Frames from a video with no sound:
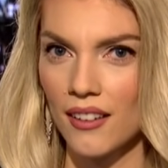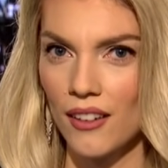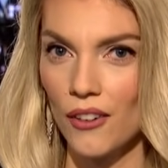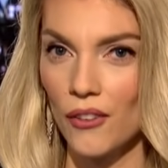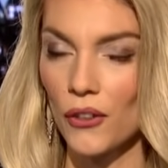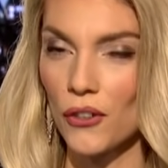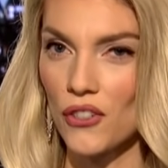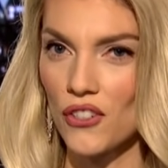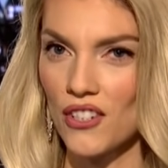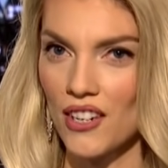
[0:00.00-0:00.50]

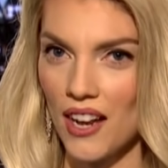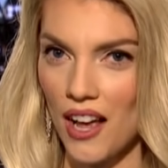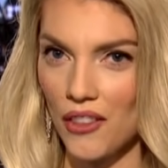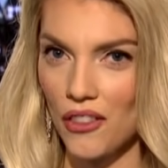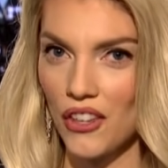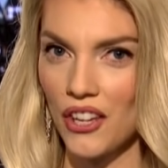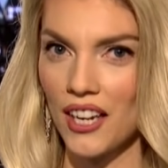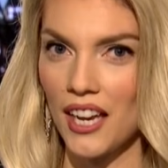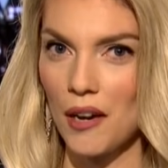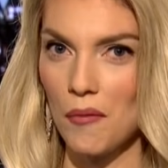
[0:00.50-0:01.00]
There's
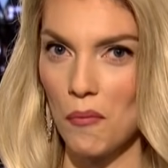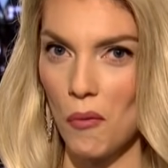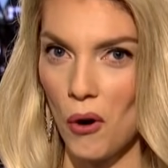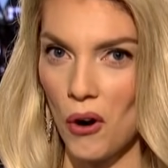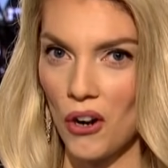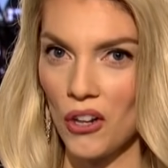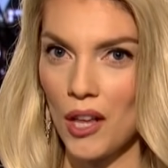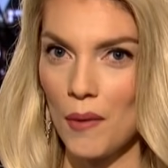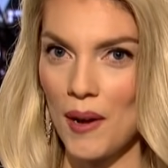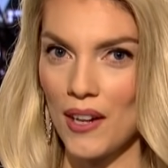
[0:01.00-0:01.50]
nothing
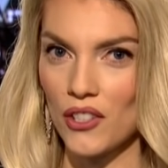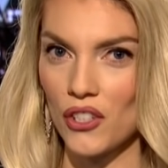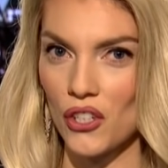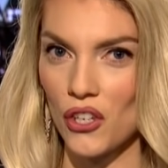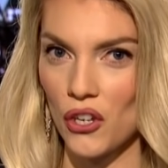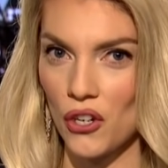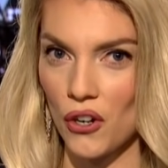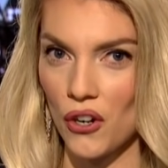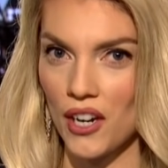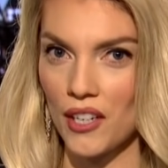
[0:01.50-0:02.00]
immoral about
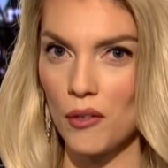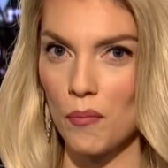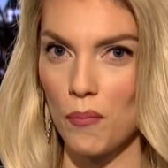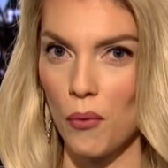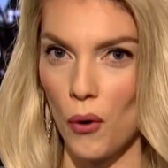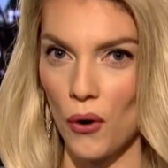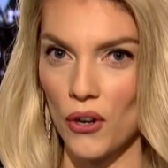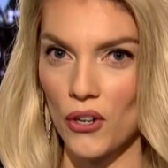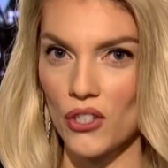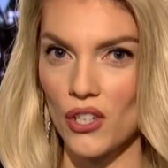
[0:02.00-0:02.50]
securing the
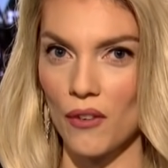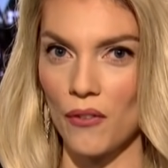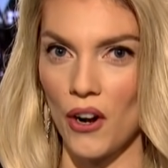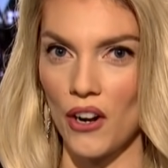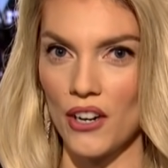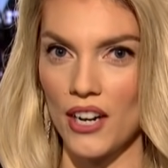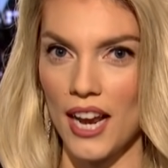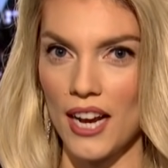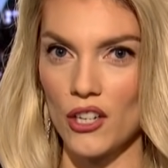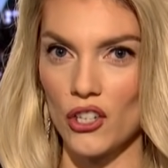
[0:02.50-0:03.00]
borders of our
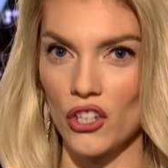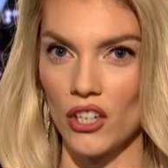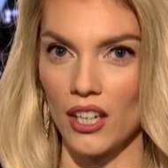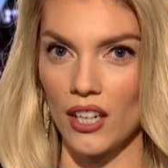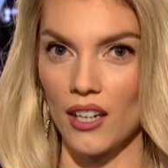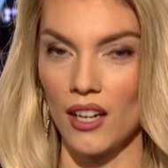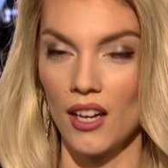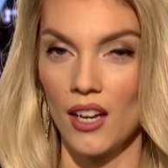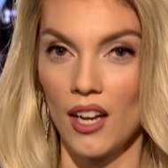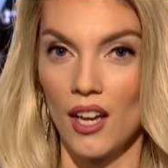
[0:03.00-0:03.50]

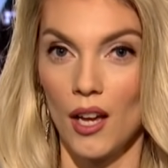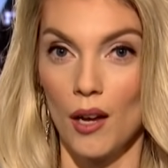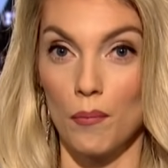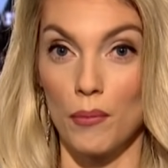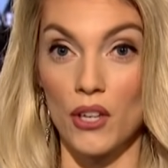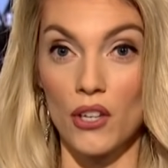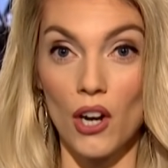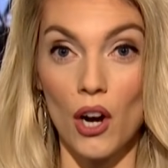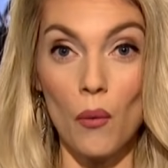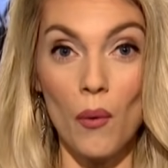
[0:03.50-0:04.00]
nation.
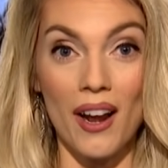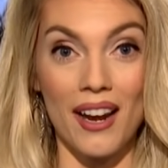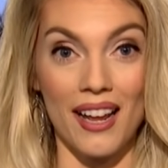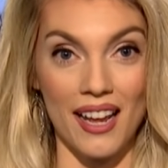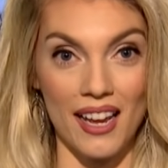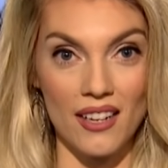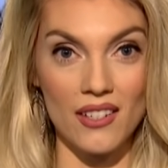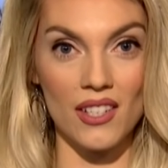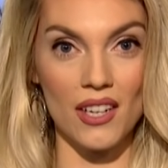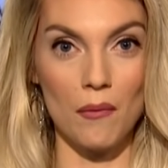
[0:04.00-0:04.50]
But you know what
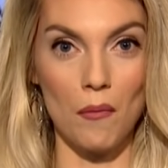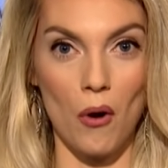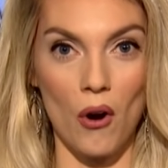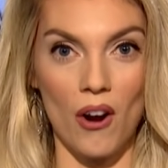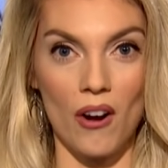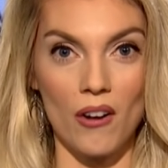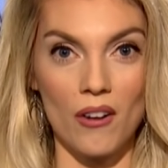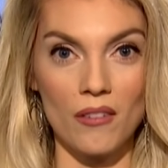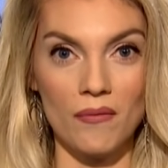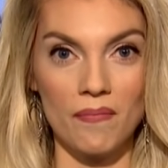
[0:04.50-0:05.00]
is
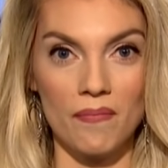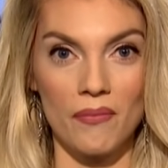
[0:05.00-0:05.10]
immoral?